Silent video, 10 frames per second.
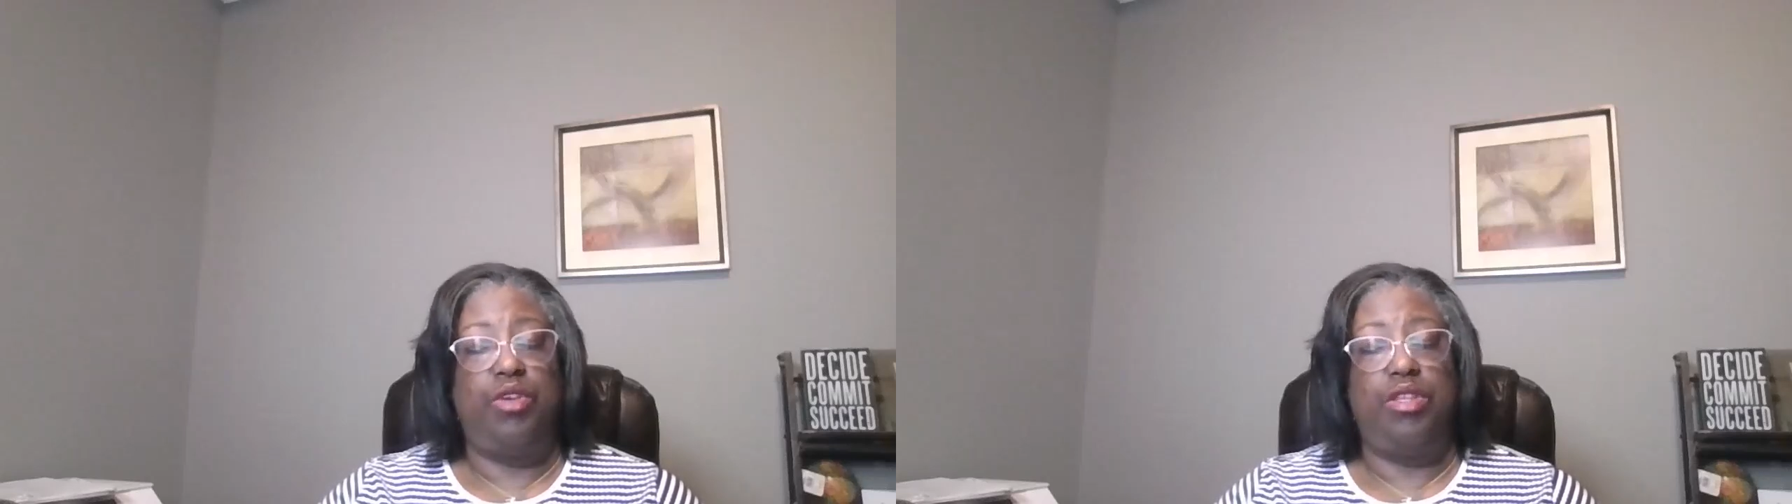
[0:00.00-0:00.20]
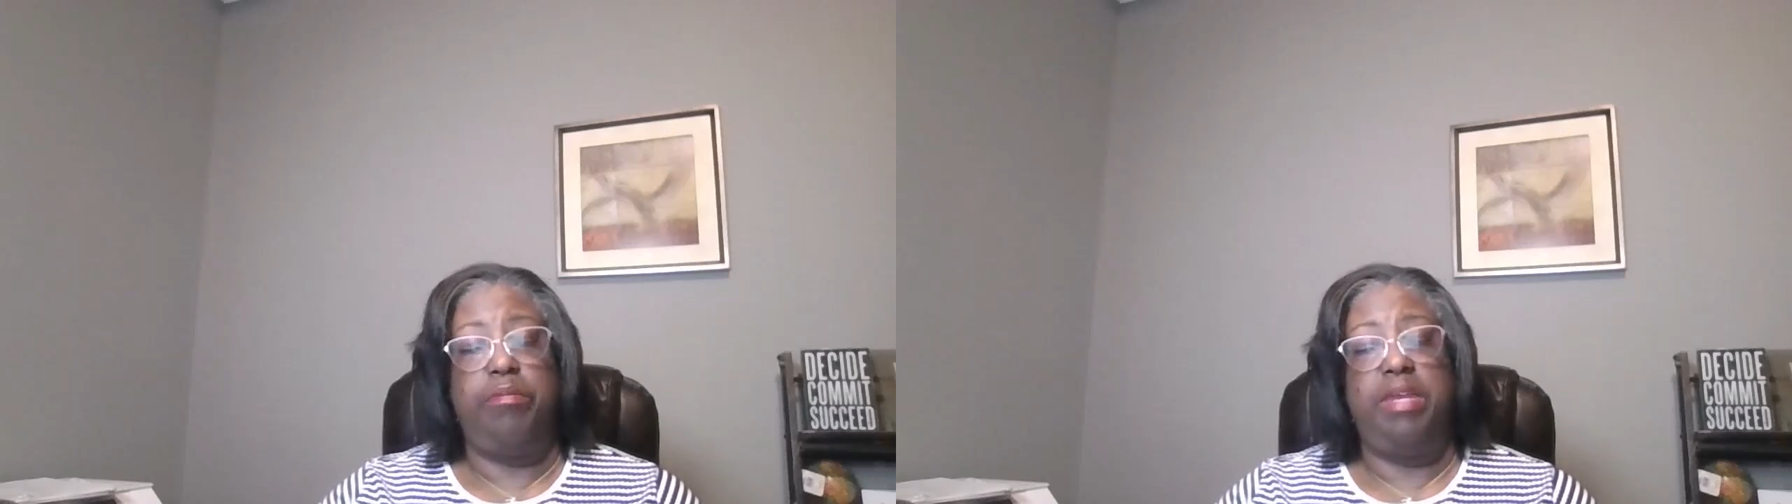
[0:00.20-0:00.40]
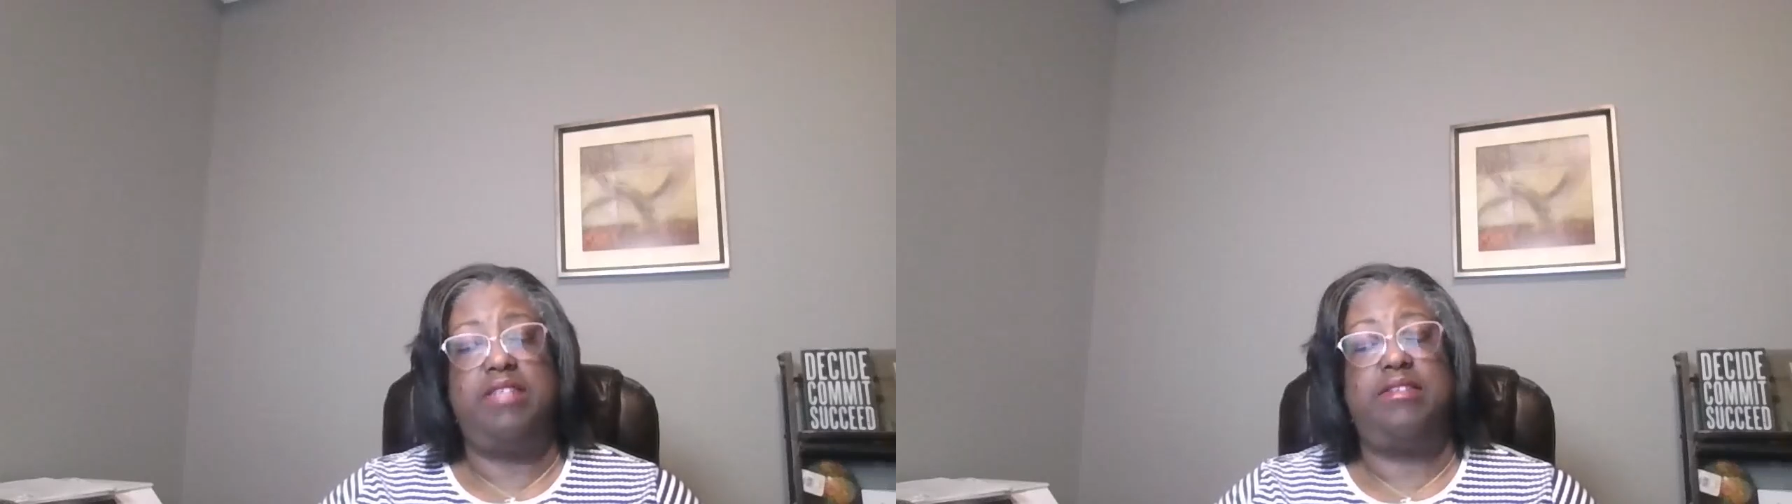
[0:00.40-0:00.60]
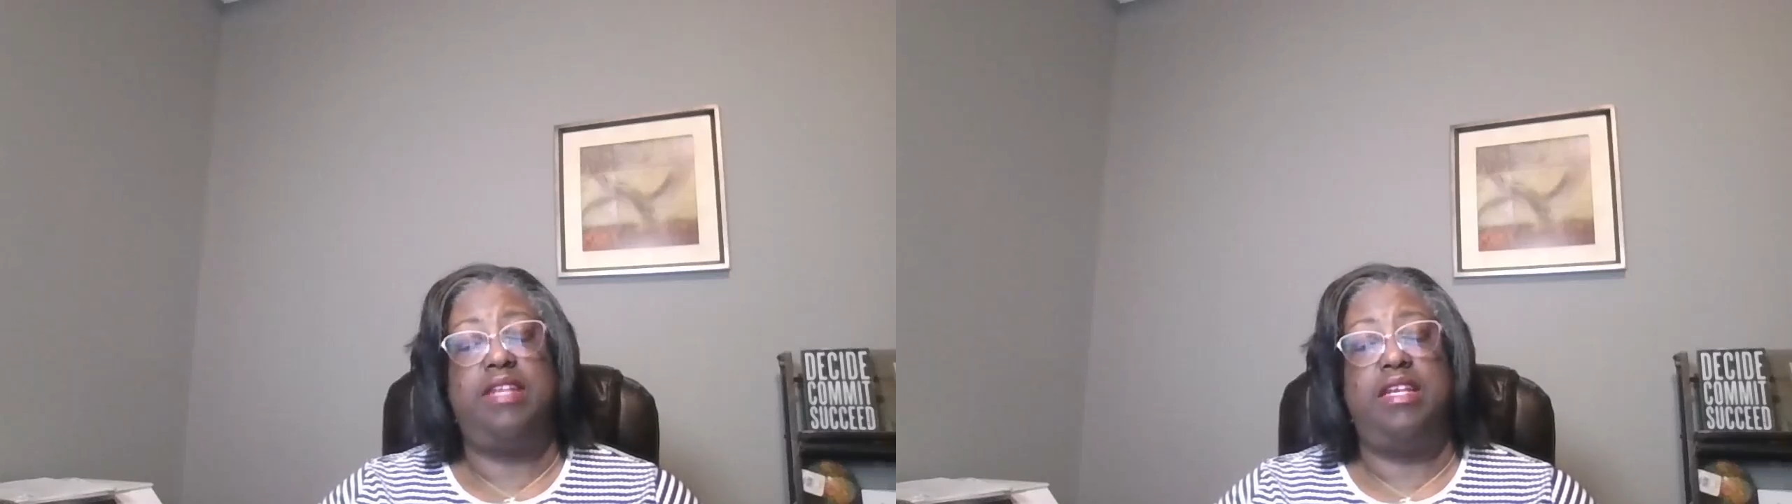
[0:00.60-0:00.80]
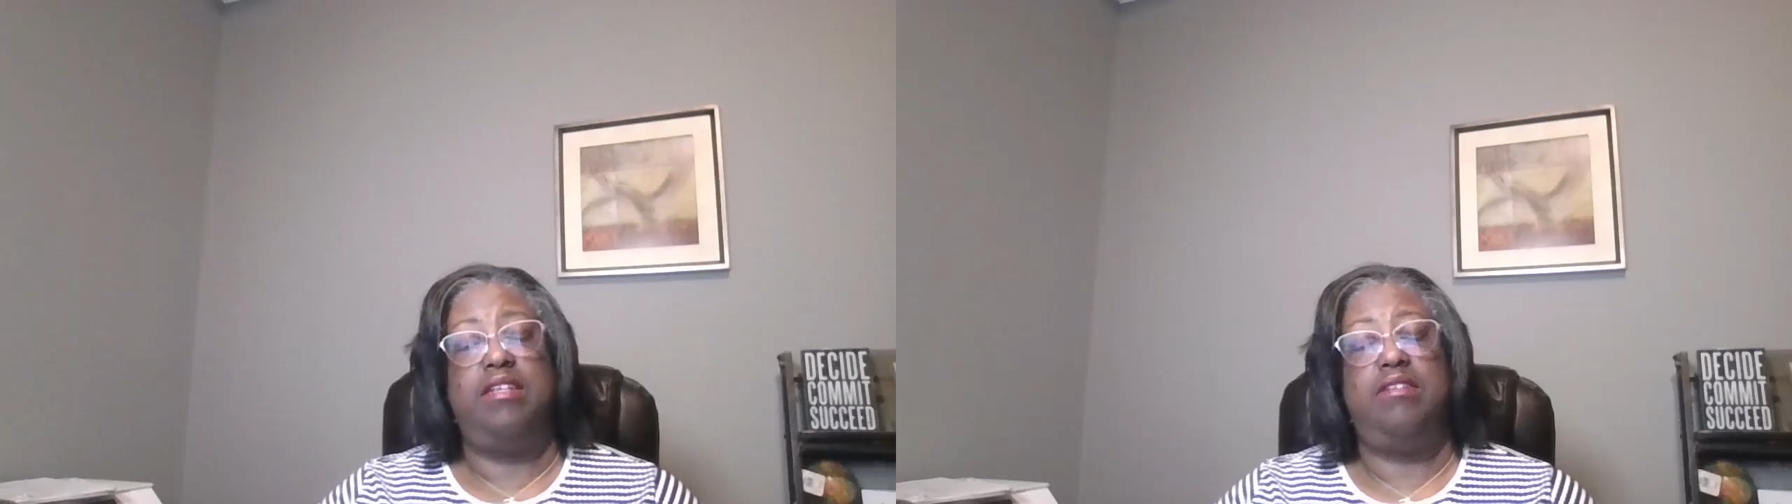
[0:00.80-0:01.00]
were the
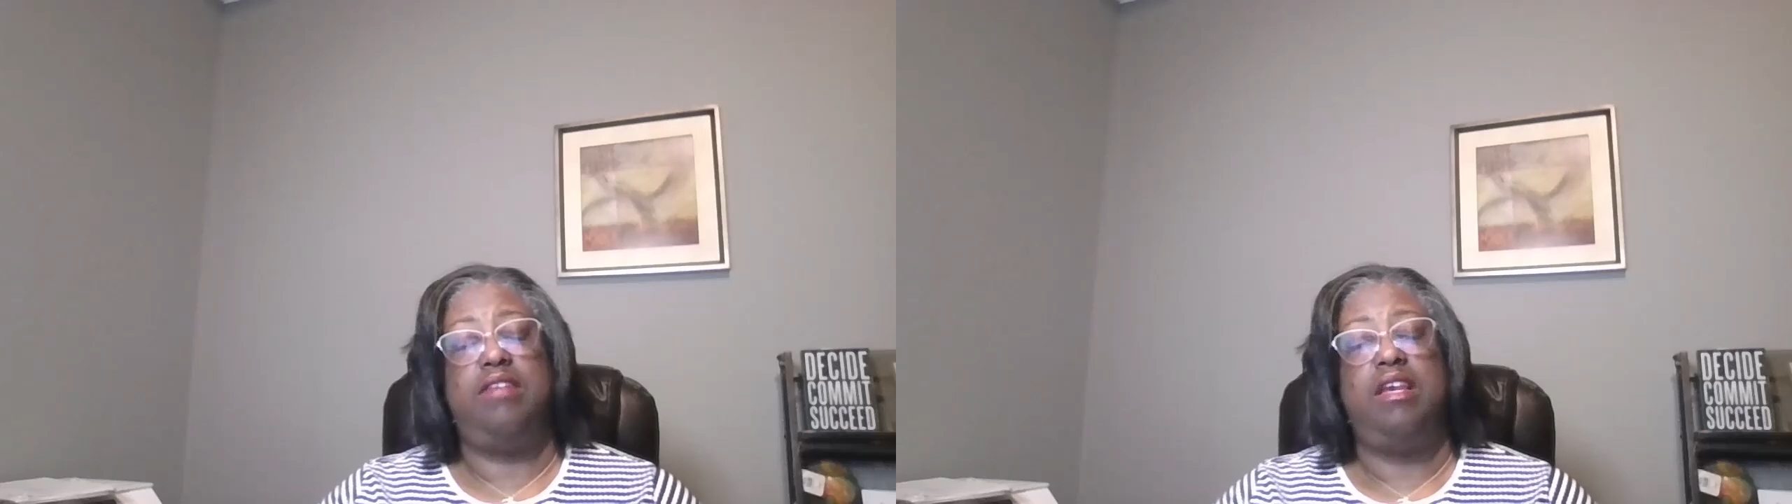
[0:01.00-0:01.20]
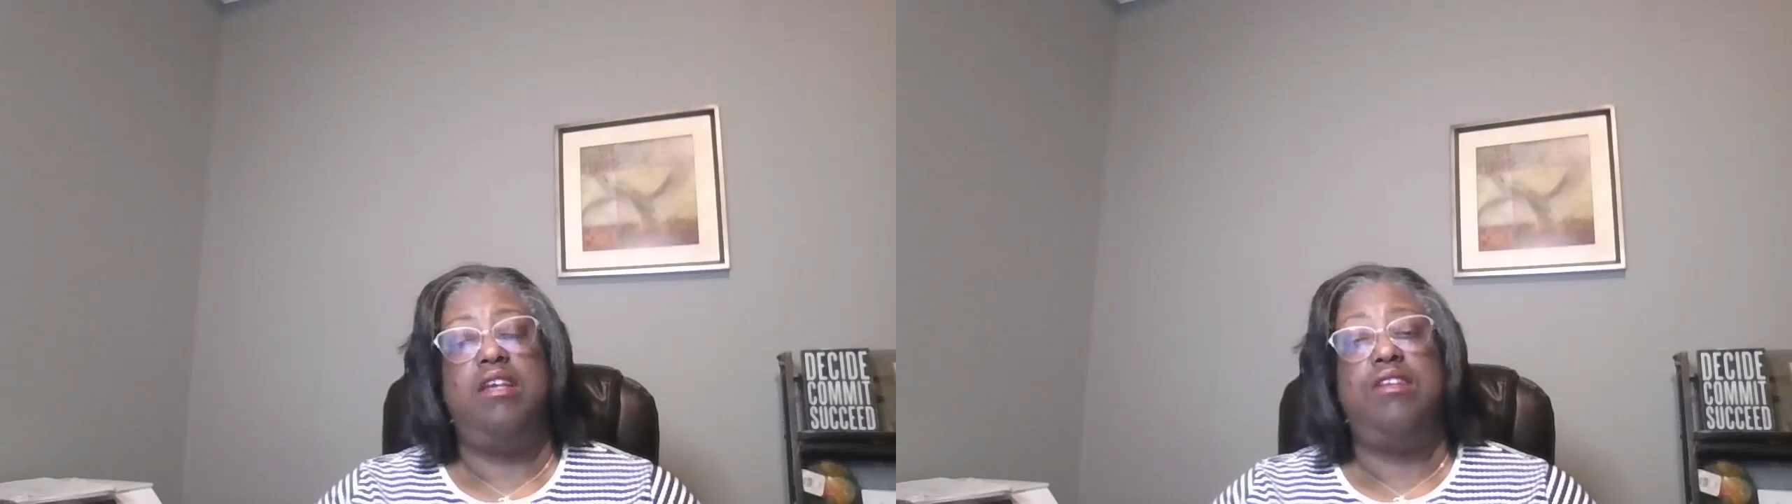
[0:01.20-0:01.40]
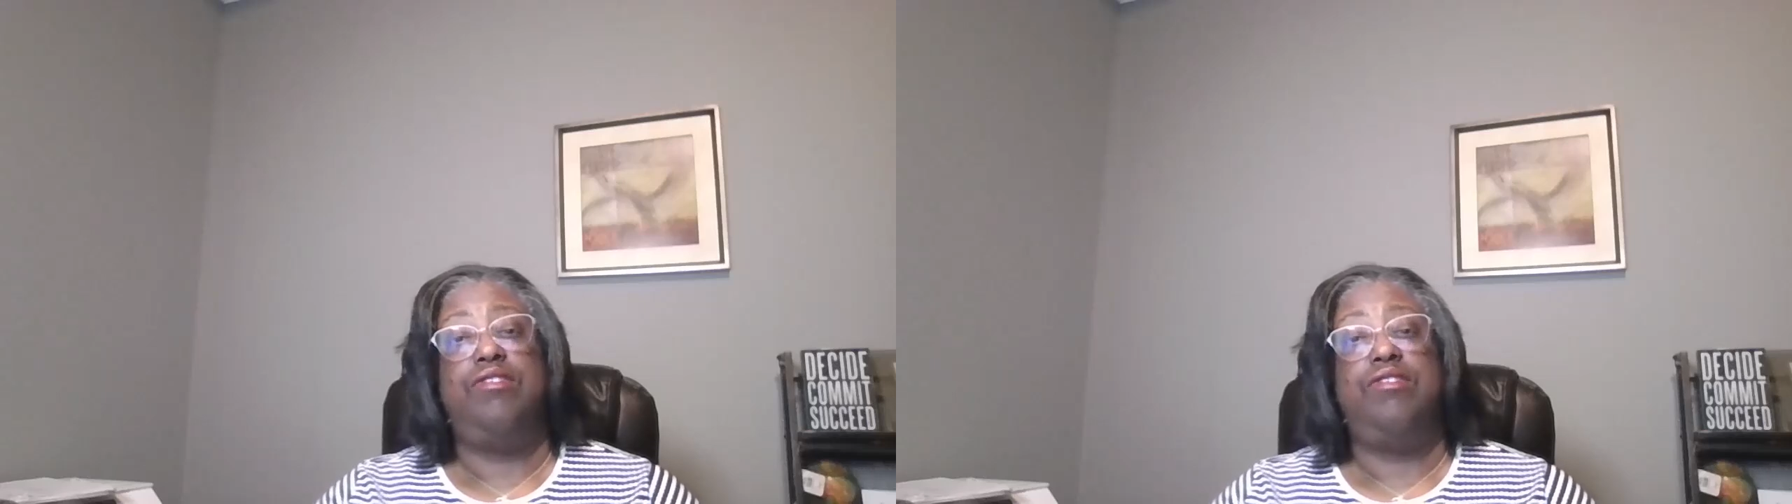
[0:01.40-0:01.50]
best days